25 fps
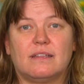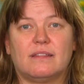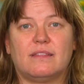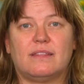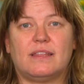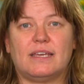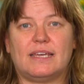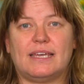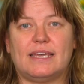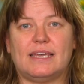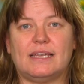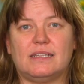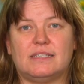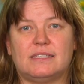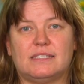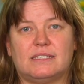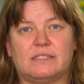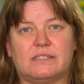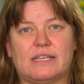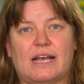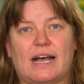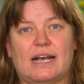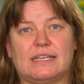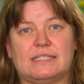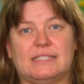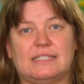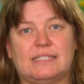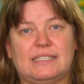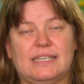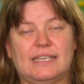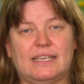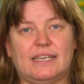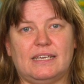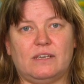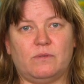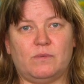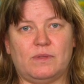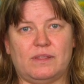the kids are
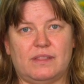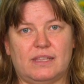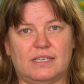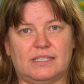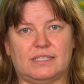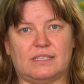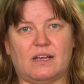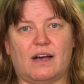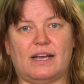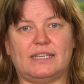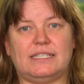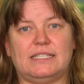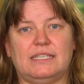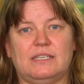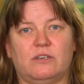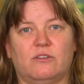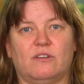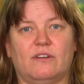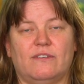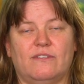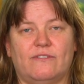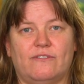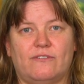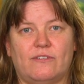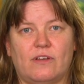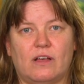sticking with this idea